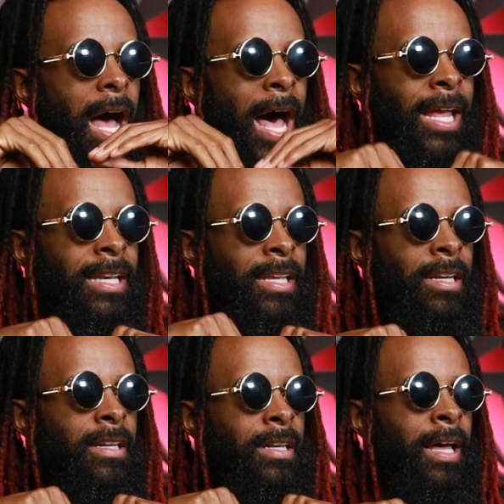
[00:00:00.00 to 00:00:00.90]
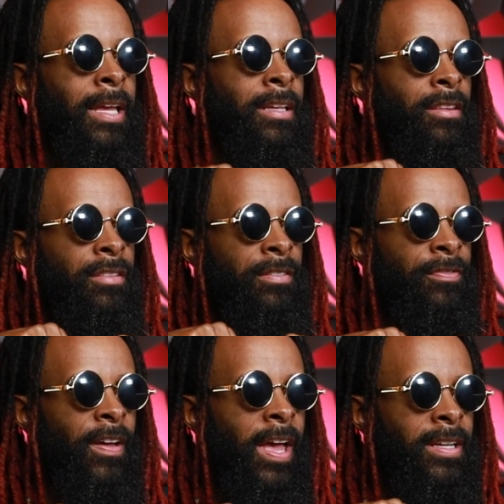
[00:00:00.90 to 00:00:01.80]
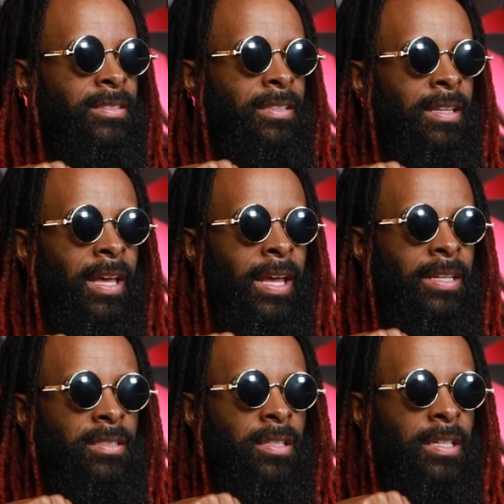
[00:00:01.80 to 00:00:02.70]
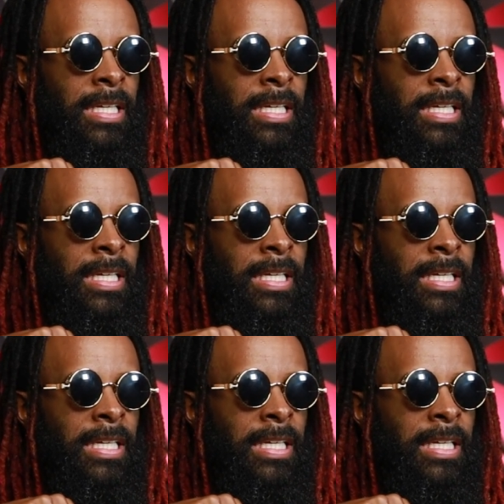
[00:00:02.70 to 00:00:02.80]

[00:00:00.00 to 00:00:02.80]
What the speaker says: I didn't like the fact that